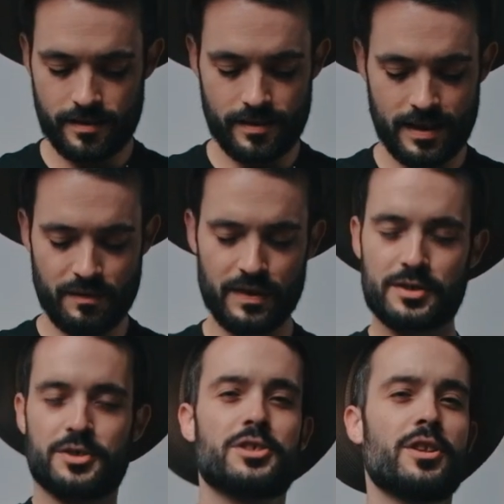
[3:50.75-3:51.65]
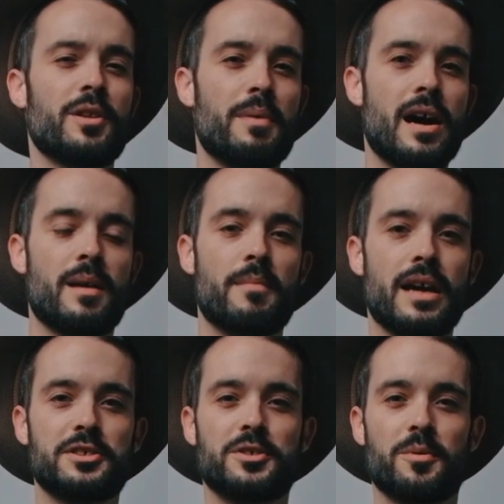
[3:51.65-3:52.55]
if it's just on the bottom,
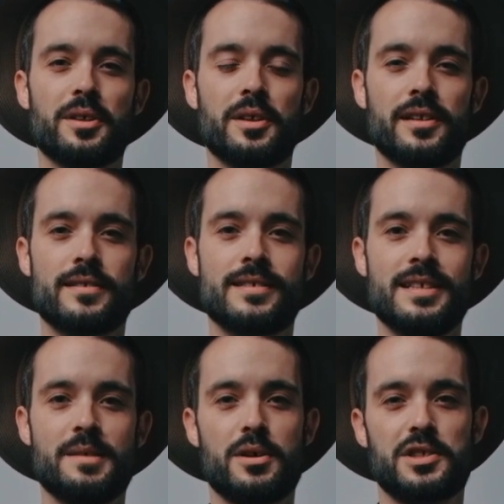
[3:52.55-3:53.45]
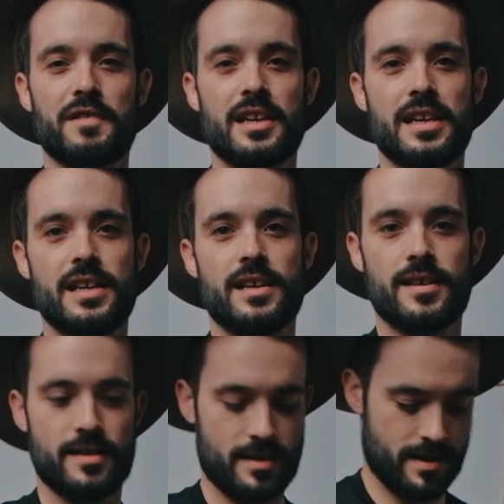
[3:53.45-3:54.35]
I just don't really see much of a need
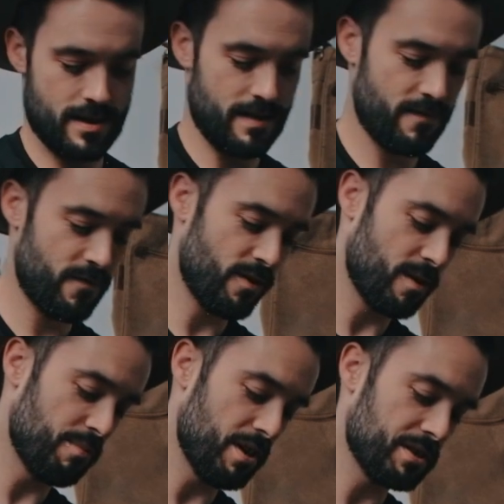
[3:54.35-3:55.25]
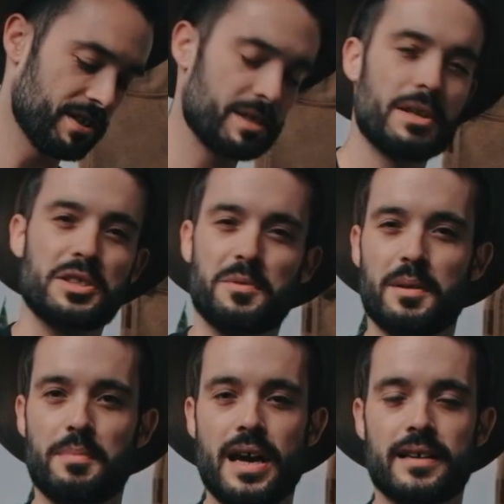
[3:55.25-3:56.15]
for compression, especially with
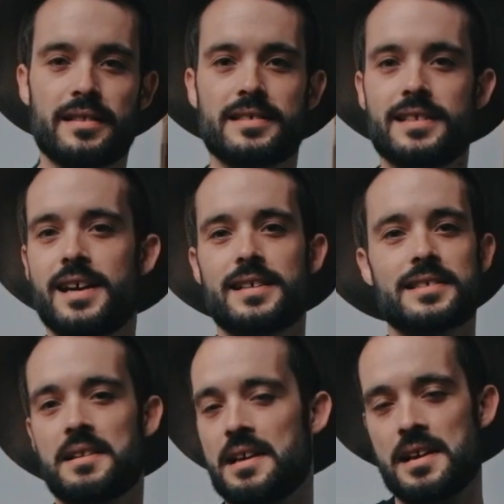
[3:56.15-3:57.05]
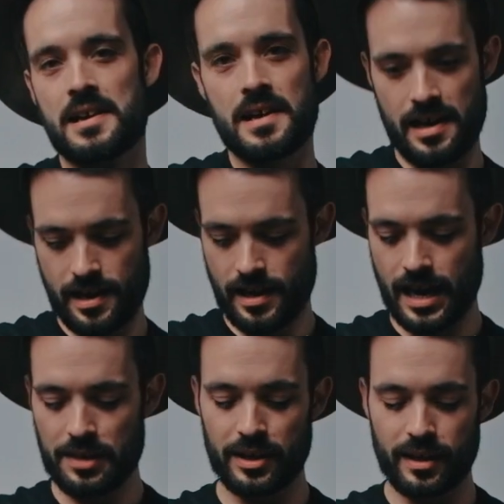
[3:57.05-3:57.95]
a bag this size.
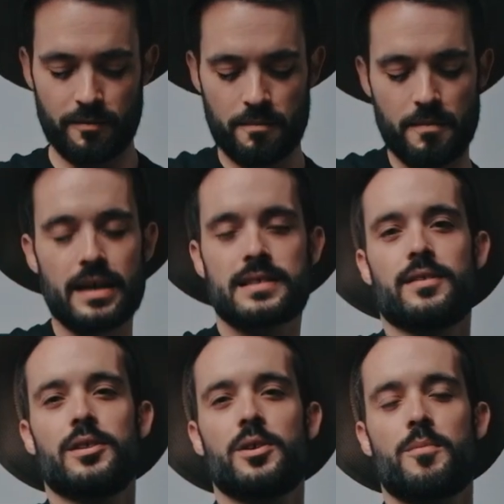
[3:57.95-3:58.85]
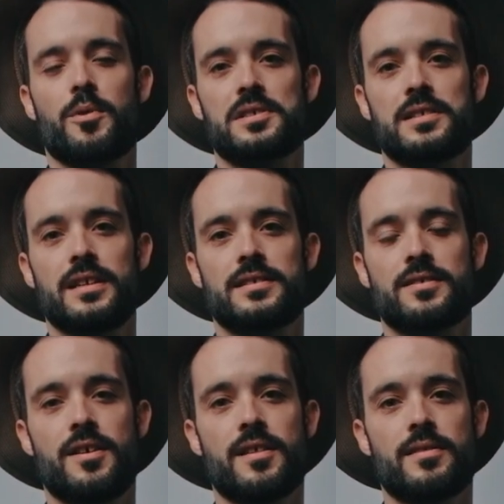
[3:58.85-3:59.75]
I think it makes a little more sense on